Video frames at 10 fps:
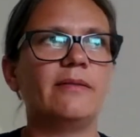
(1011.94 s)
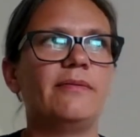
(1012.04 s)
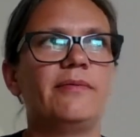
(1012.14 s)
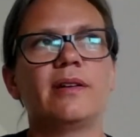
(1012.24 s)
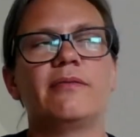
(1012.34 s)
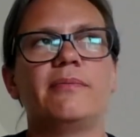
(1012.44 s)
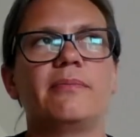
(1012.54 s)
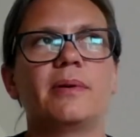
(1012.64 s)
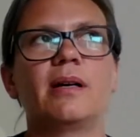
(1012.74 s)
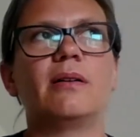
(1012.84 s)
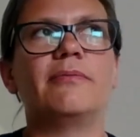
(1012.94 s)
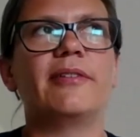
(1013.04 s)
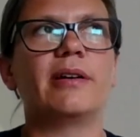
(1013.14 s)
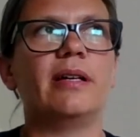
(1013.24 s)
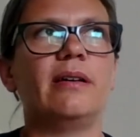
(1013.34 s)
we are a
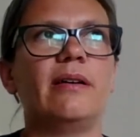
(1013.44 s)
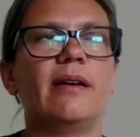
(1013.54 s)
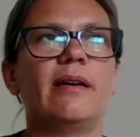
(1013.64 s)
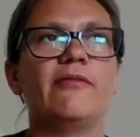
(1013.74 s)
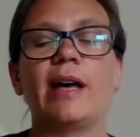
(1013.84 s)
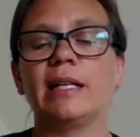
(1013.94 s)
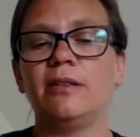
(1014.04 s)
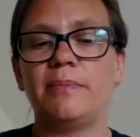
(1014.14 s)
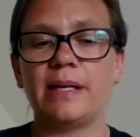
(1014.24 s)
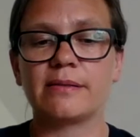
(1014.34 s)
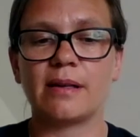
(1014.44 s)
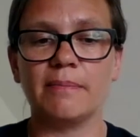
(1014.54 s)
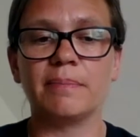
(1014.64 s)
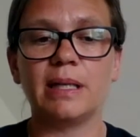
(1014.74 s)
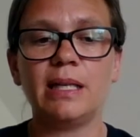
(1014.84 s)
very value-based
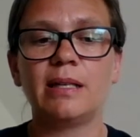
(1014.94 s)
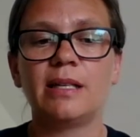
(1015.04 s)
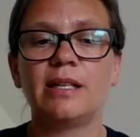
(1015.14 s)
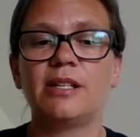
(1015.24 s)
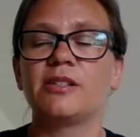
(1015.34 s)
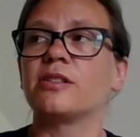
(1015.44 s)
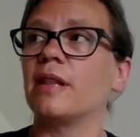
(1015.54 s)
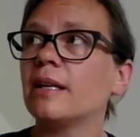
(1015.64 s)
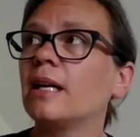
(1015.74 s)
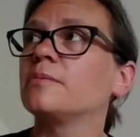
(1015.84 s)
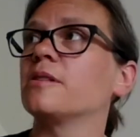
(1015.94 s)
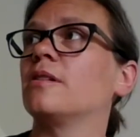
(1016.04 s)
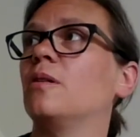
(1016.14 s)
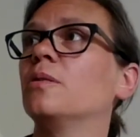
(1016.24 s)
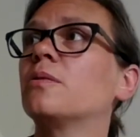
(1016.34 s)
company, so that helps us
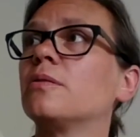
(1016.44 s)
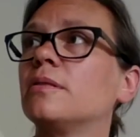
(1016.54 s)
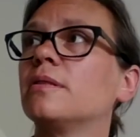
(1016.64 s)
a lot.